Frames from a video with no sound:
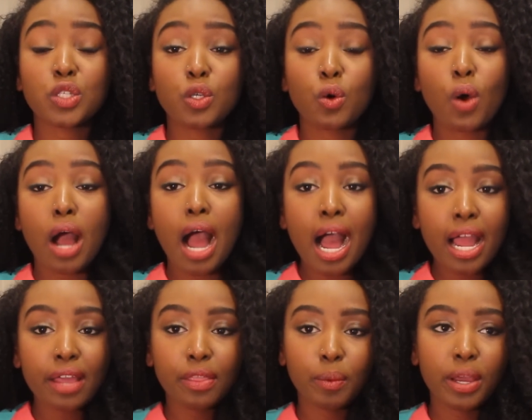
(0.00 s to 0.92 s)
So
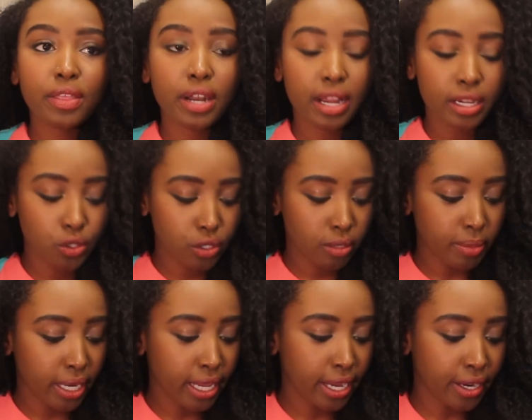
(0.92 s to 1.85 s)
the way that I trim
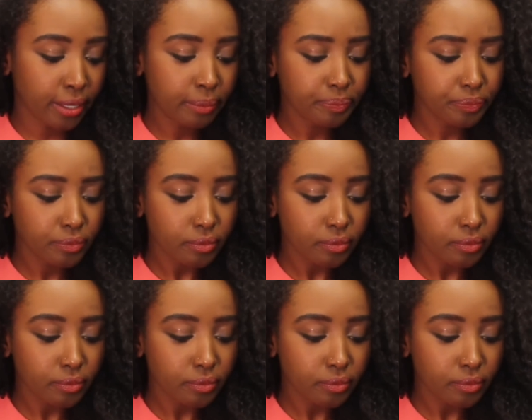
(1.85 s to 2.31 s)
my hair